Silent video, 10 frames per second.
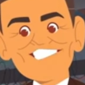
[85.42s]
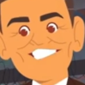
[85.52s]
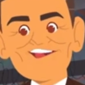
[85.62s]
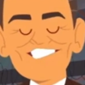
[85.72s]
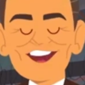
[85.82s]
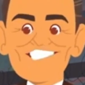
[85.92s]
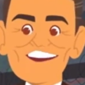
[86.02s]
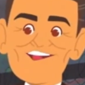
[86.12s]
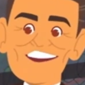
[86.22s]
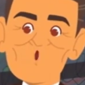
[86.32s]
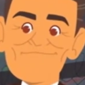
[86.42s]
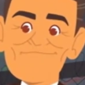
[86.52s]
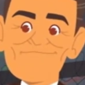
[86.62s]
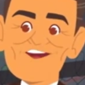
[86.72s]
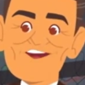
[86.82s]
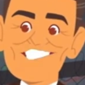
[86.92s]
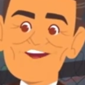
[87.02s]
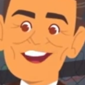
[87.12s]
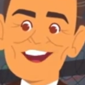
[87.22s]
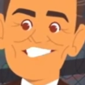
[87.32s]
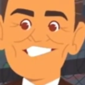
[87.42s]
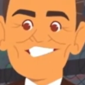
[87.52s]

I'm a very appealing man.